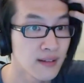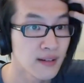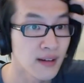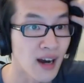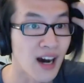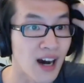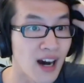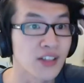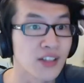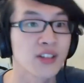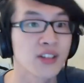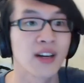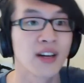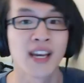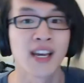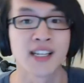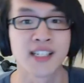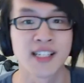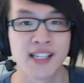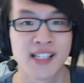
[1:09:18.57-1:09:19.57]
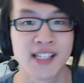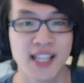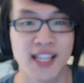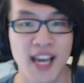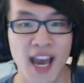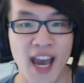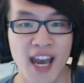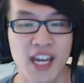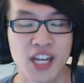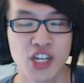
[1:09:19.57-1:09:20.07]
Ah, so yes, it's
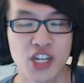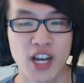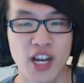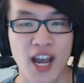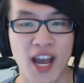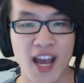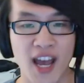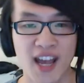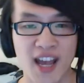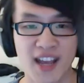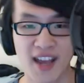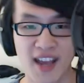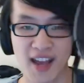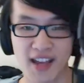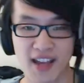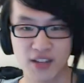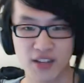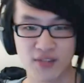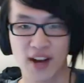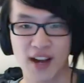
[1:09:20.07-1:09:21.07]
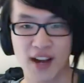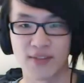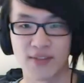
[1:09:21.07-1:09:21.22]
the H A S five